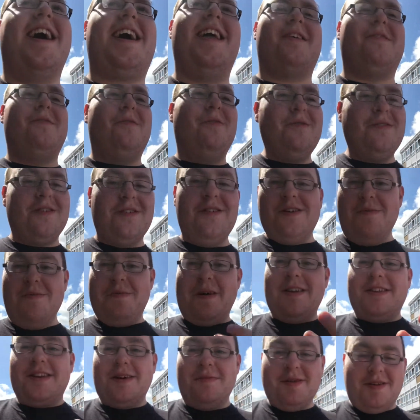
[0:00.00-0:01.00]
and also talk
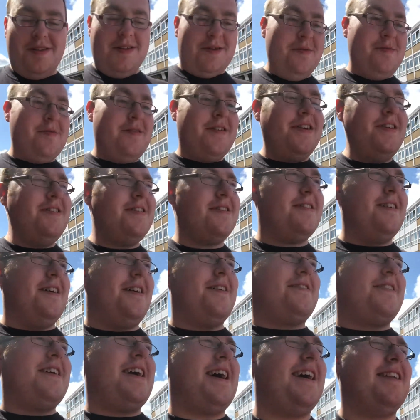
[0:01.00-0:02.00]
about WWE
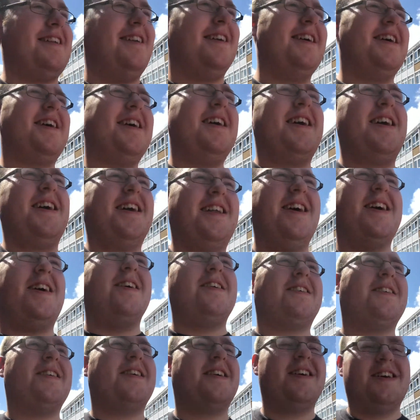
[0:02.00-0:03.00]
stuff, Dad. Oh you know,
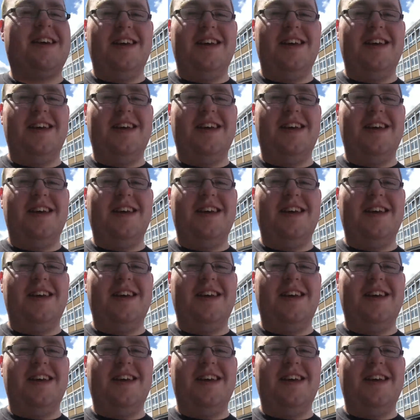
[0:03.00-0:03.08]
yeah.